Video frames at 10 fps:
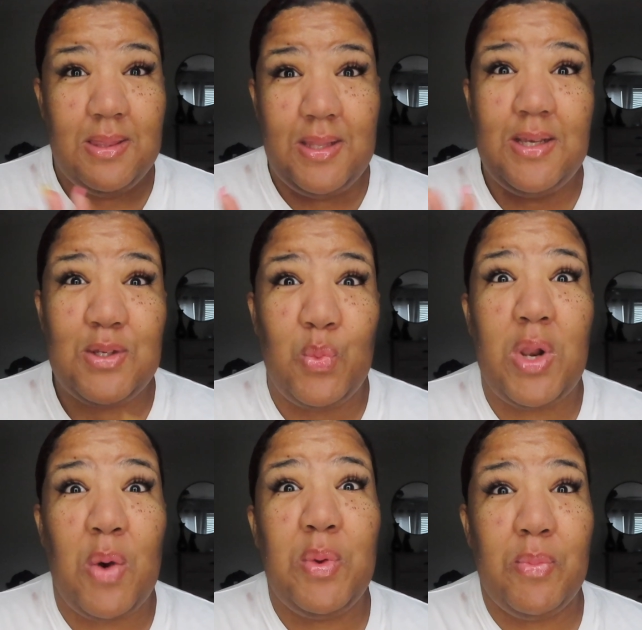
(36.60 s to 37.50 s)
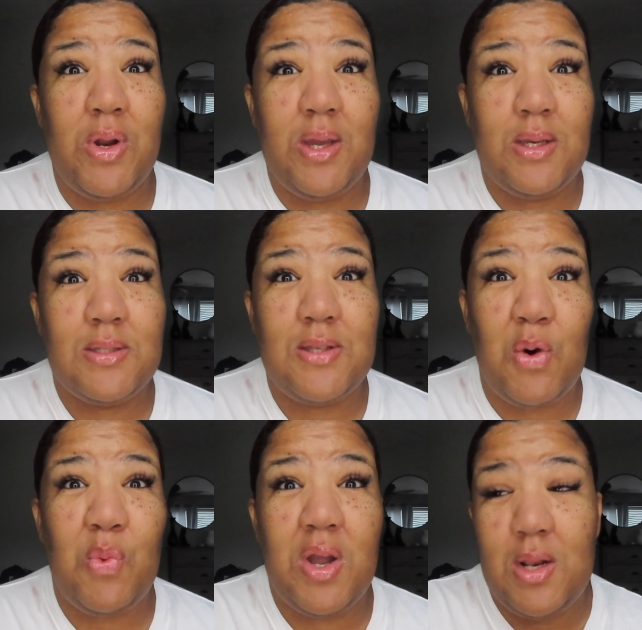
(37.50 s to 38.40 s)
these are what I would bring. So
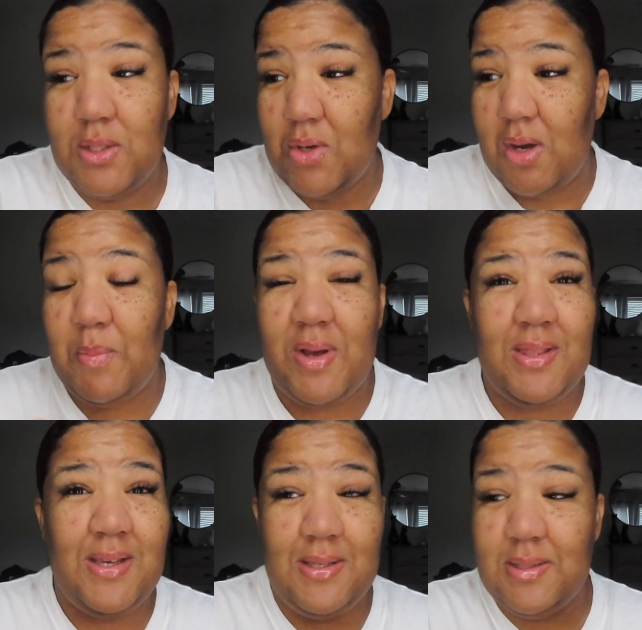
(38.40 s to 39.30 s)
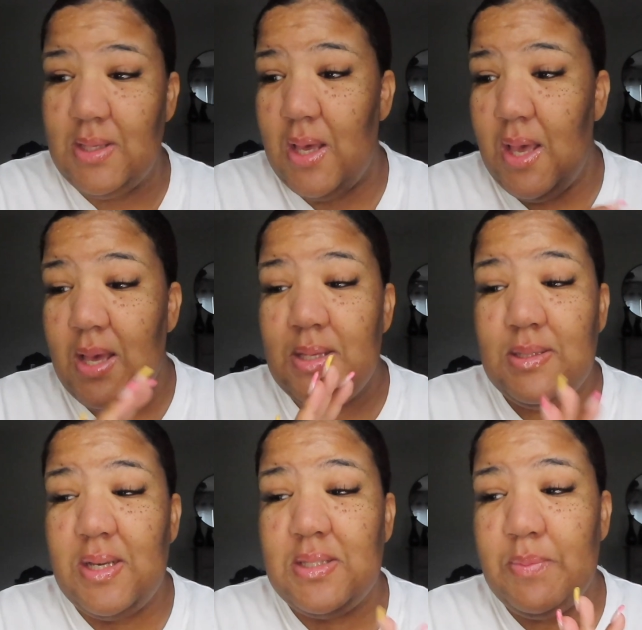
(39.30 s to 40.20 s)
we're going to talk about these
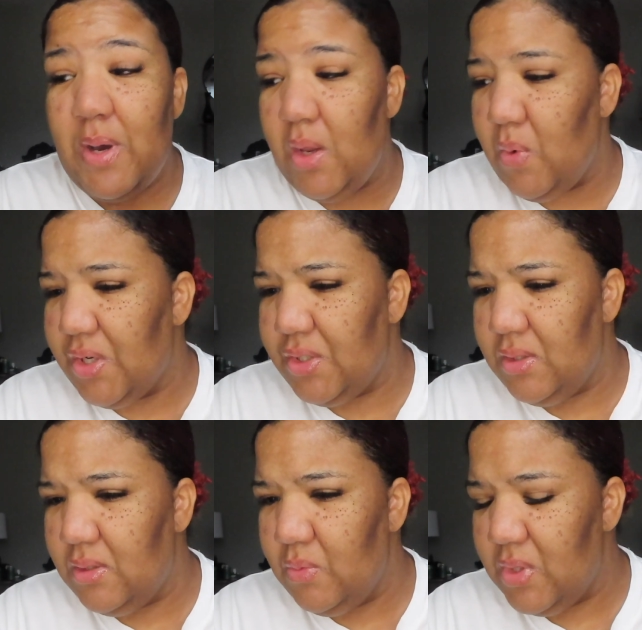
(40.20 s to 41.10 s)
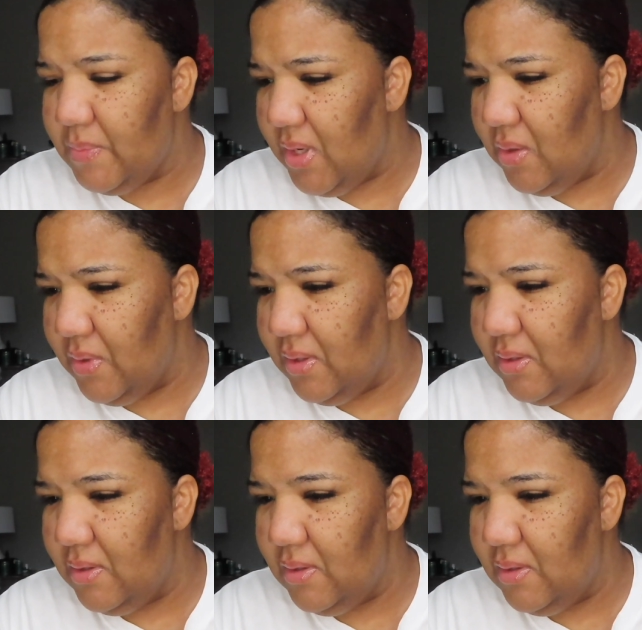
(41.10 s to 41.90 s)
six body washes. Where's my other one?